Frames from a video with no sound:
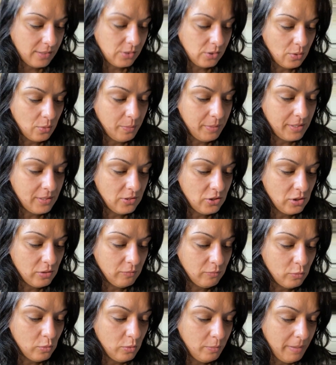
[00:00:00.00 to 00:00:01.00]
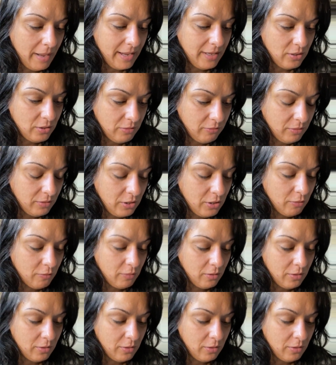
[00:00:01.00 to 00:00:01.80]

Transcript: So because you're ruled by your